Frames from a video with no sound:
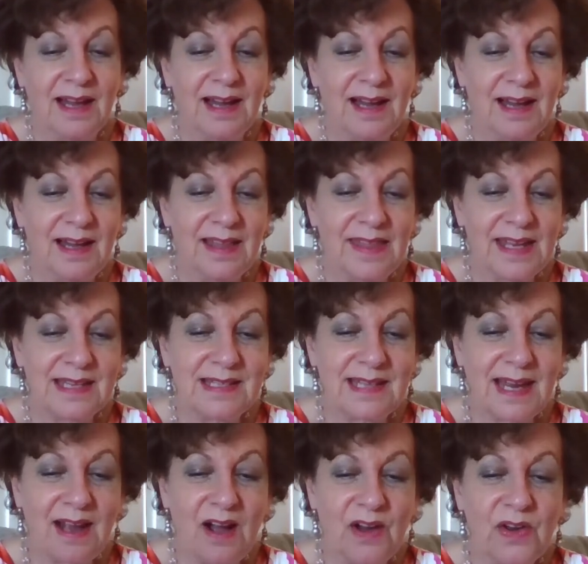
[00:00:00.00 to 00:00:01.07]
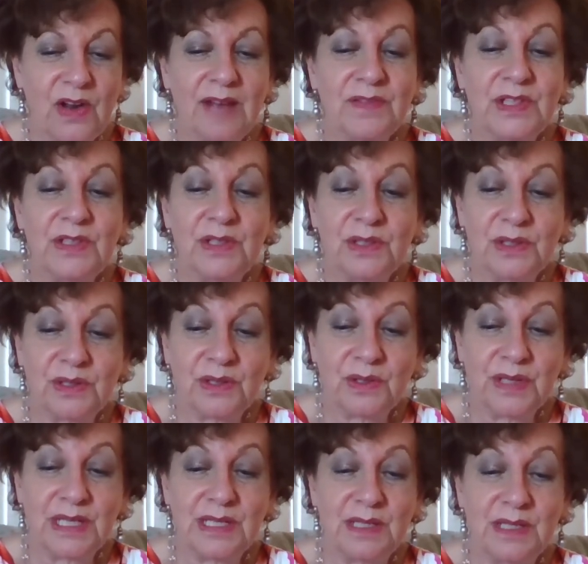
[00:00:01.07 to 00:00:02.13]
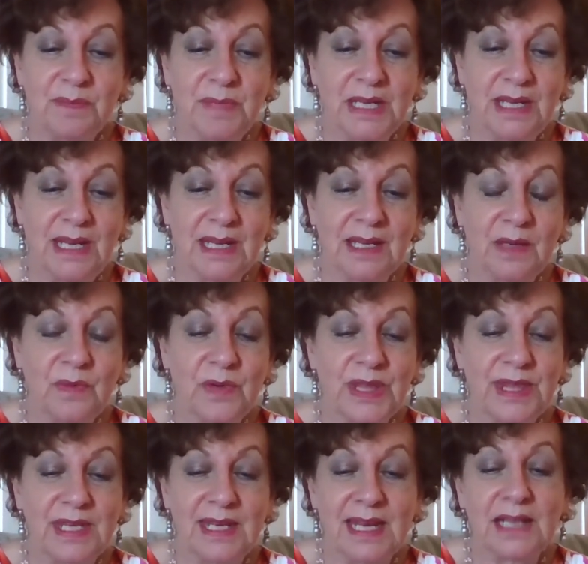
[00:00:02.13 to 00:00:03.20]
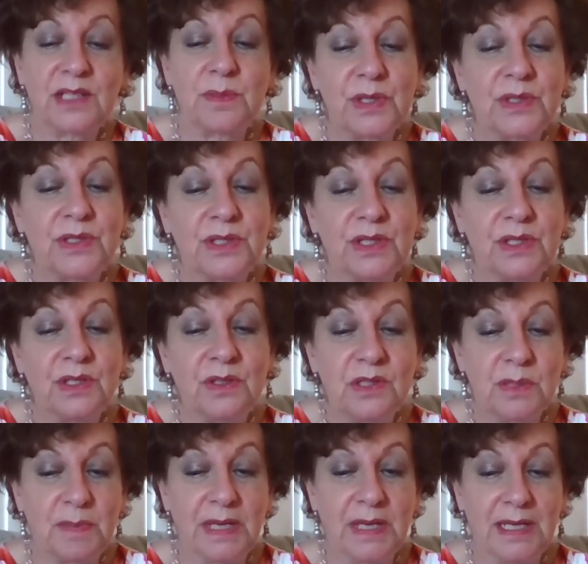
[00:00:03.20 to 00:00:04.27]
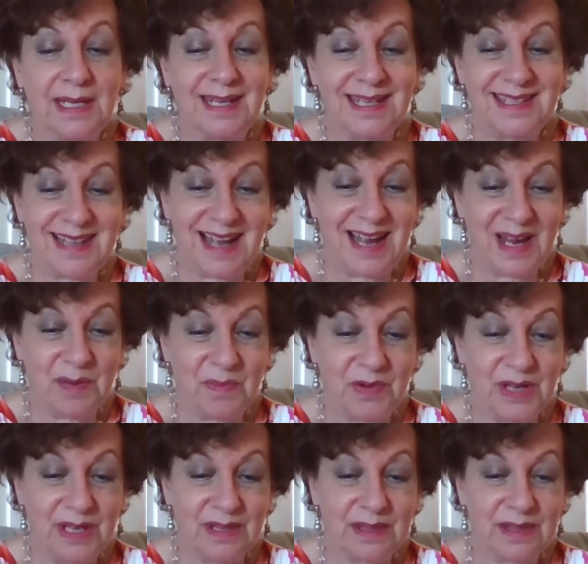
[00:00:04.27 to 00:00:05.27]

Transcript: They say all you have to do is begin with the next person you spend any time with